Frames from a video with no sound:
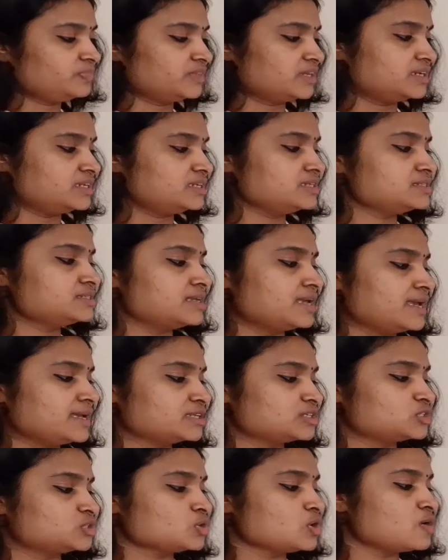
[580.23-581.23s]
that is
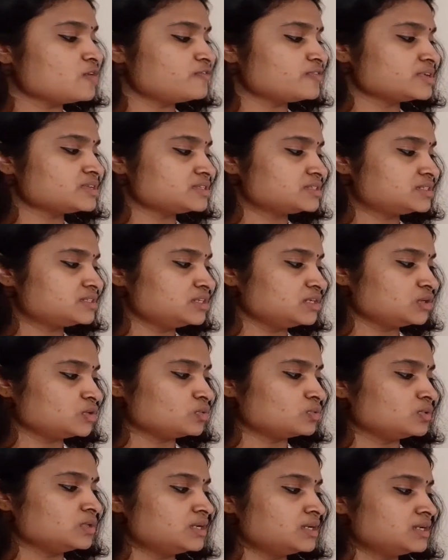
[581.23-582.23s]
x of 0.